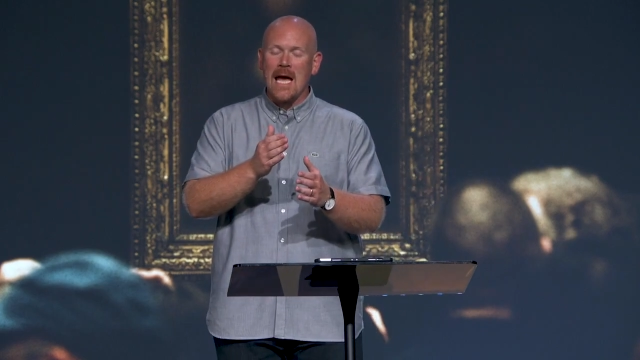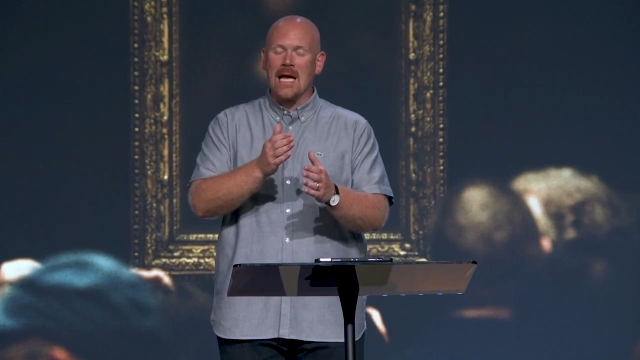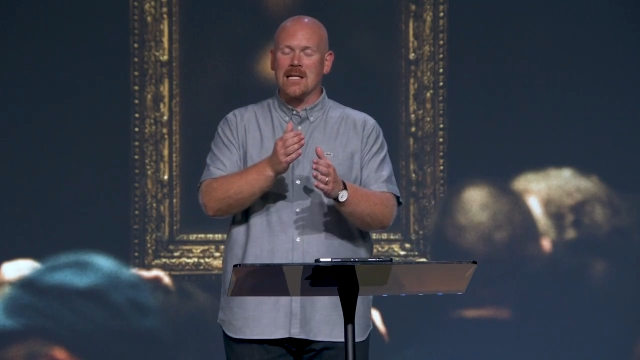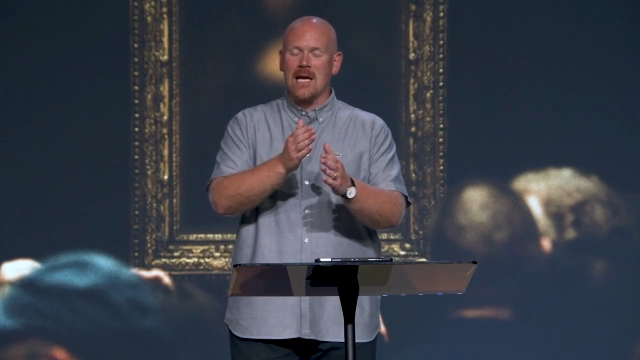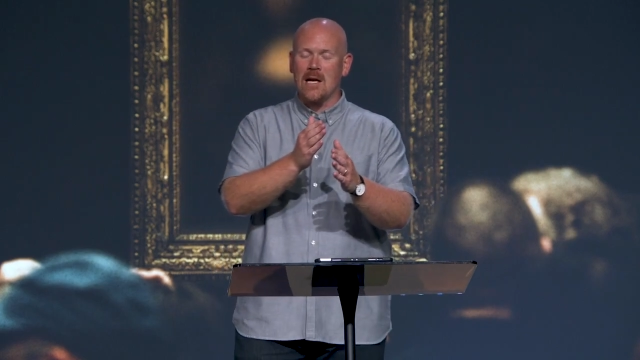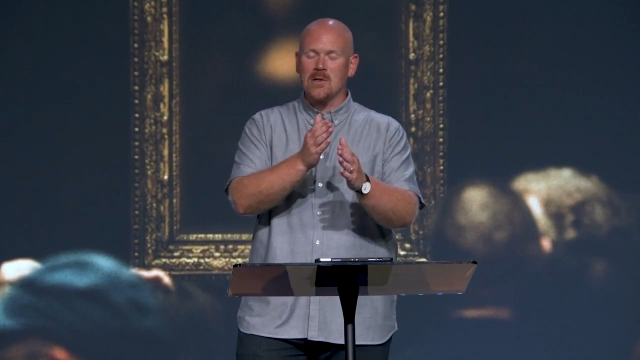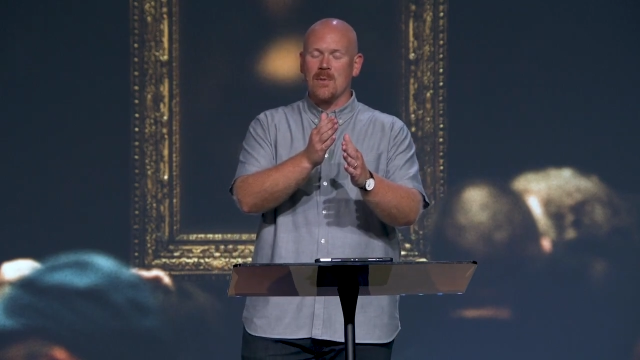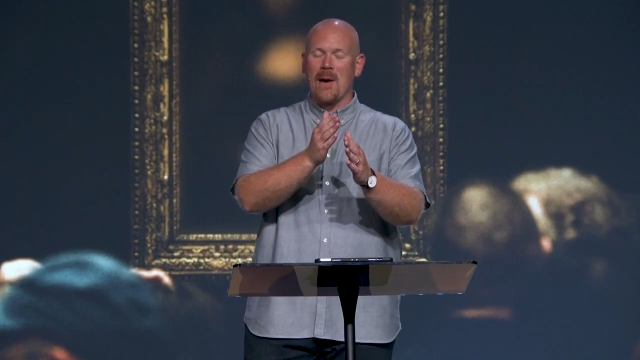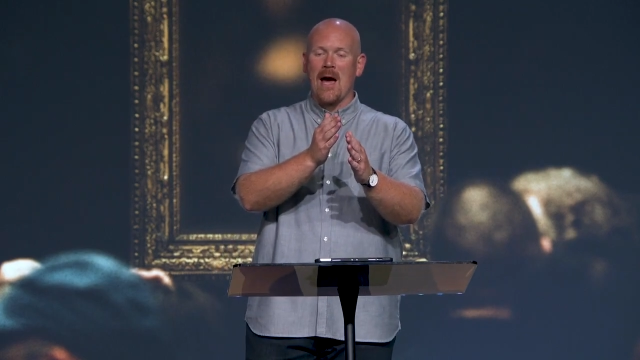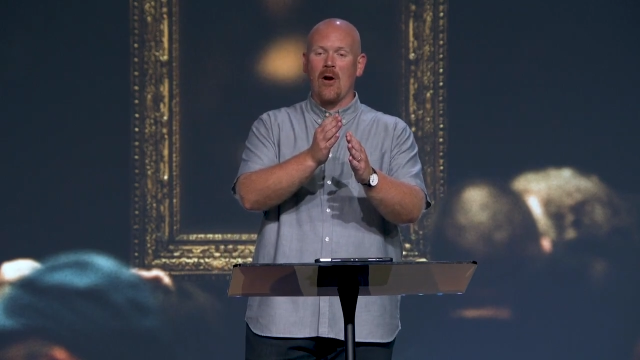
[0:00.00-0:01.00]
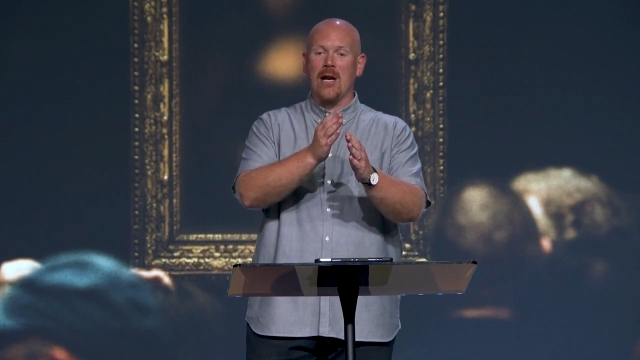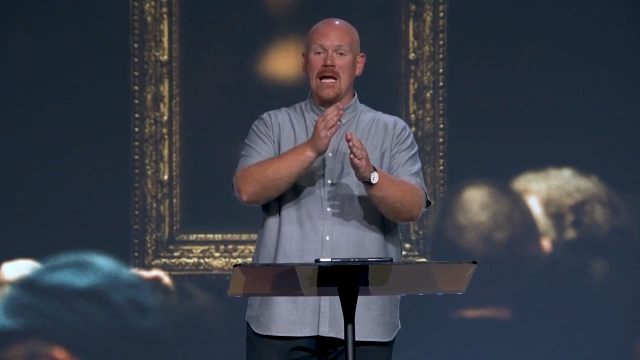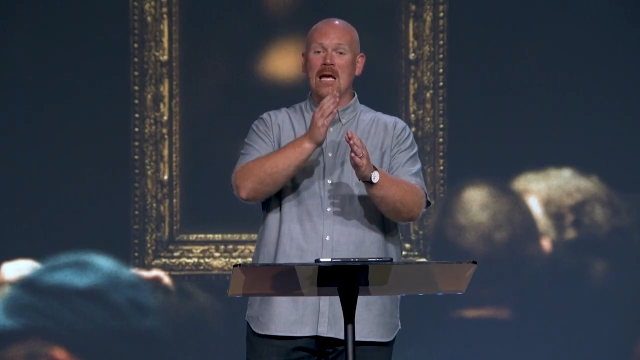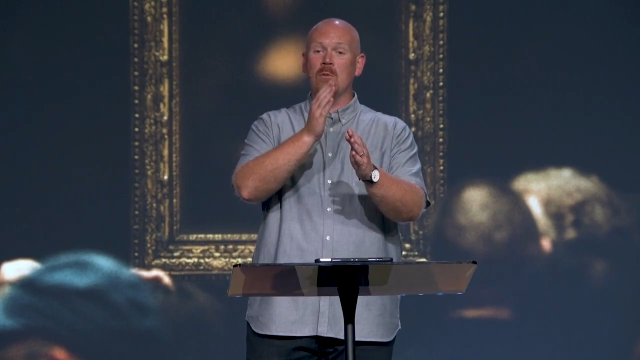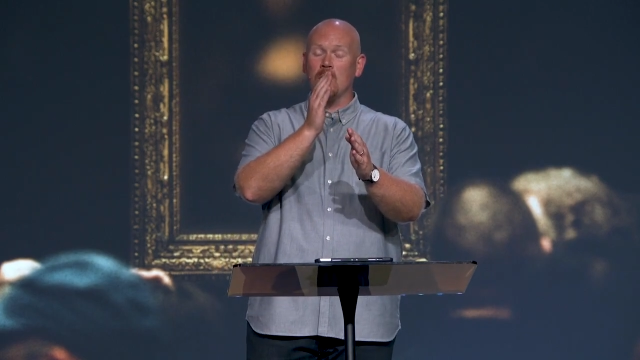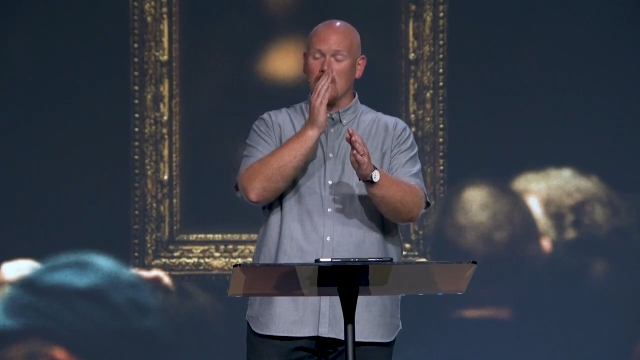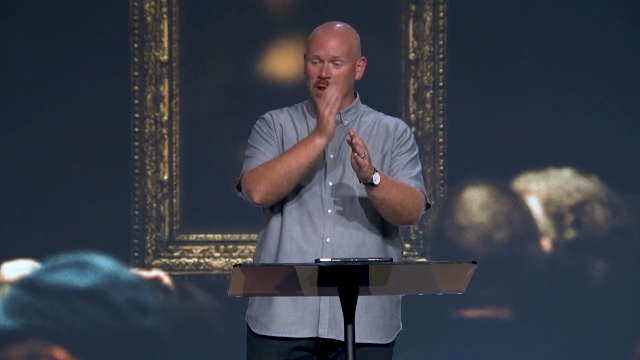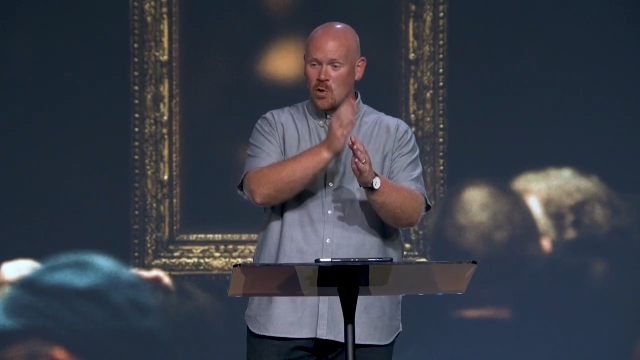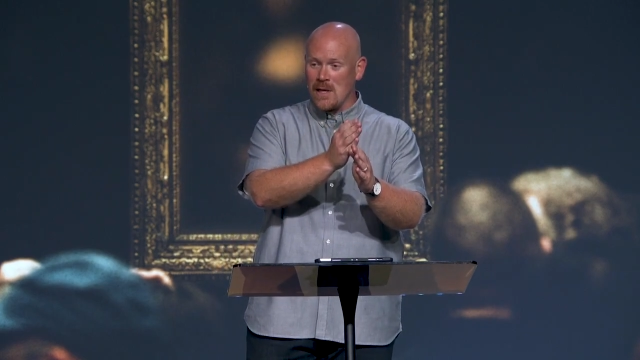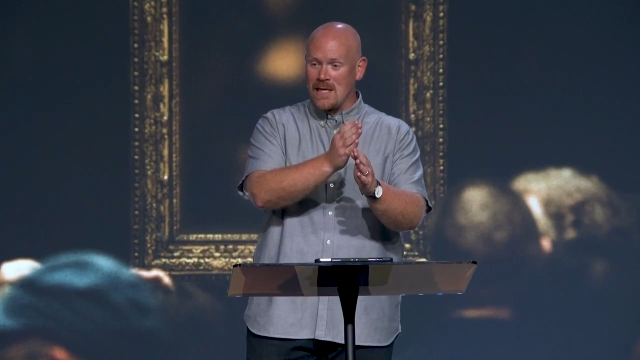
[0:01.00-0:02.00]
It, and here's the pattern He would
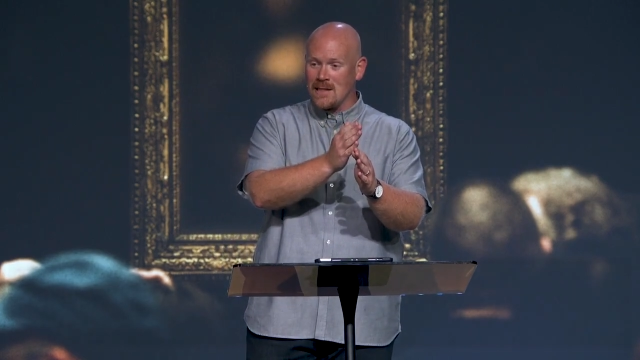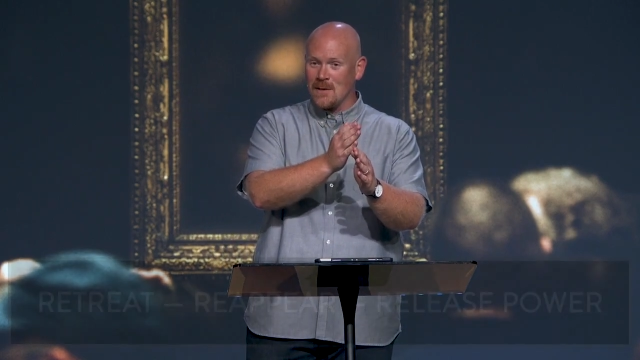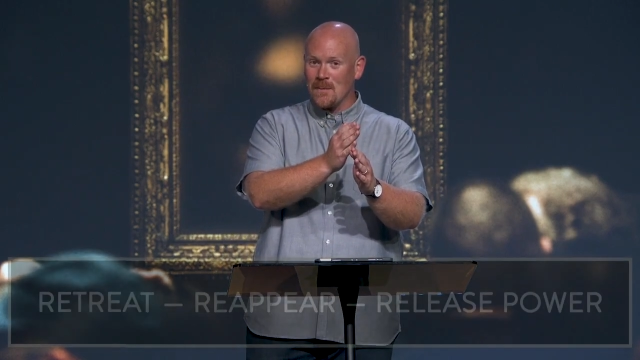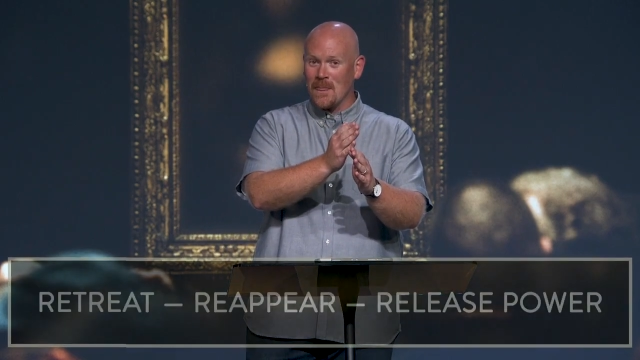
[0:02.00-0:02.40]
retreat